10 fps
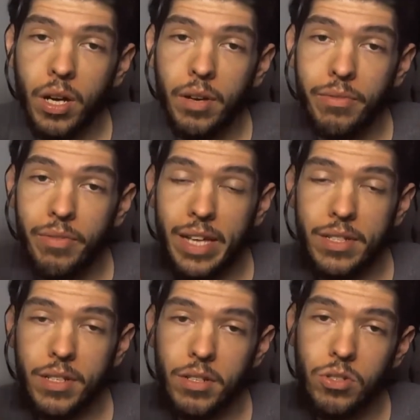
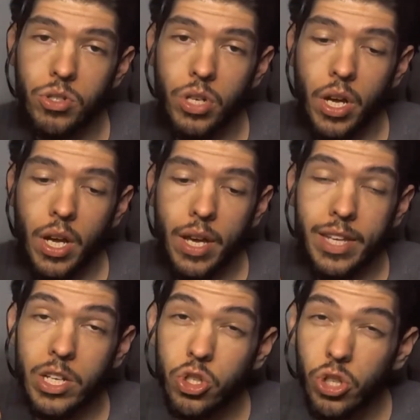Vestige.
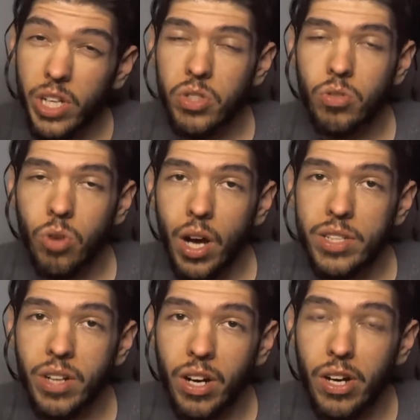They just
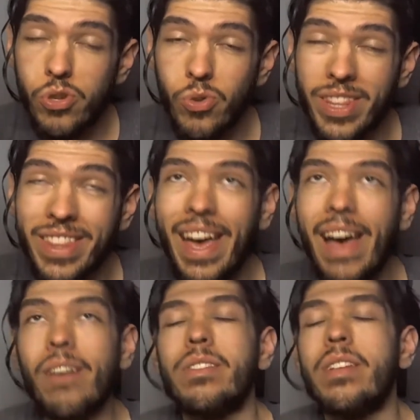crossed
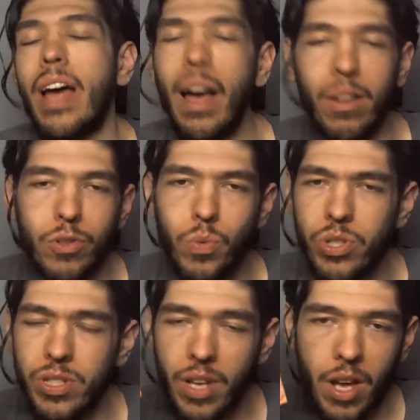$100,000, which
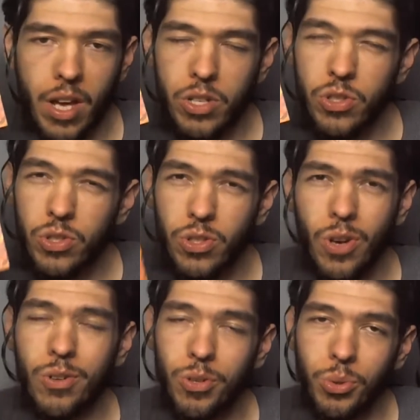is
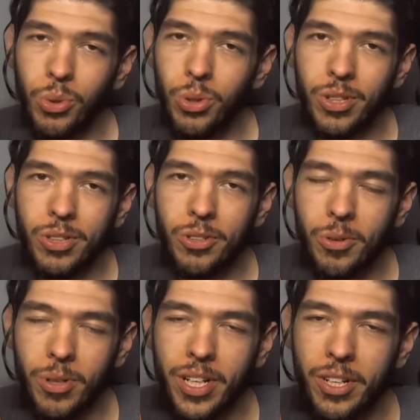so cool.
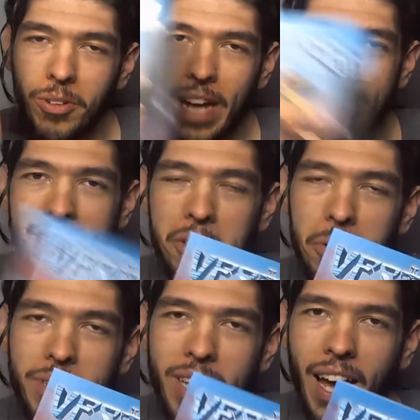Congrats to
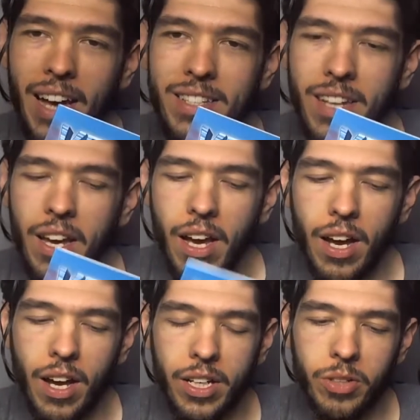those guys.
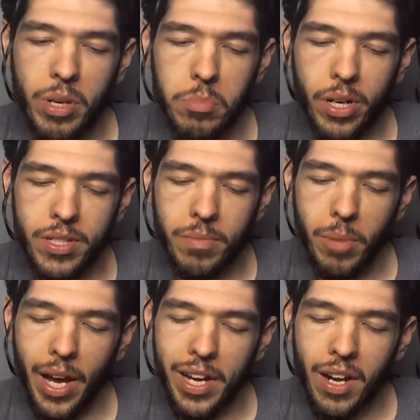Great buddies of
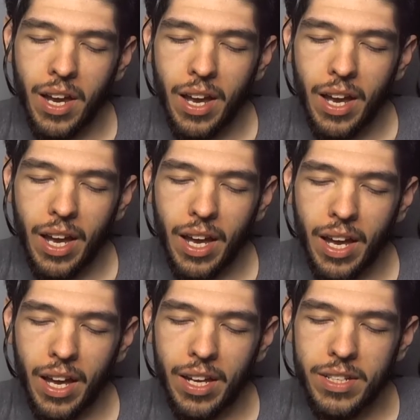mine.
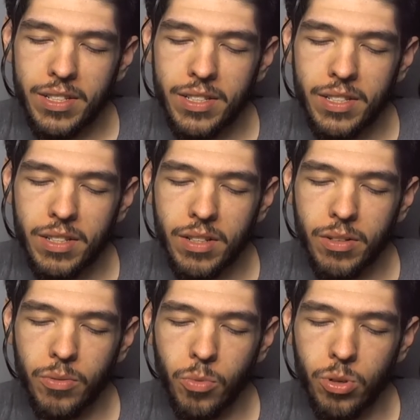And
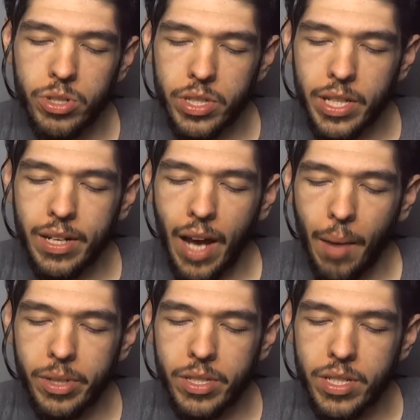Zade
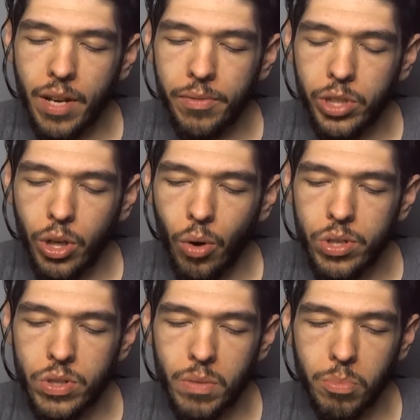Comics is definitely going
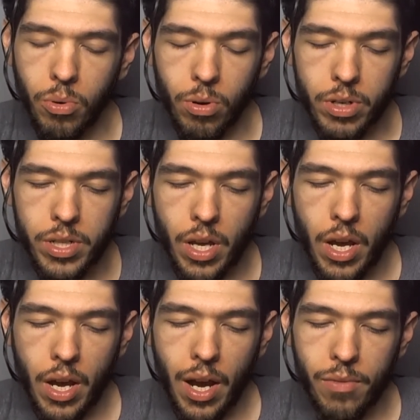to support
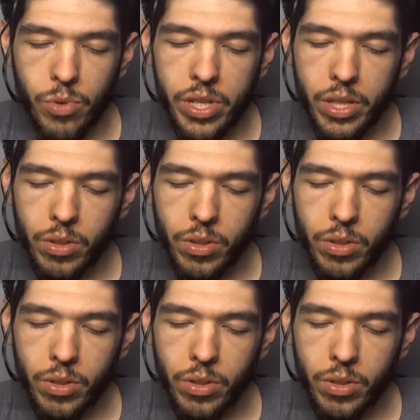everything those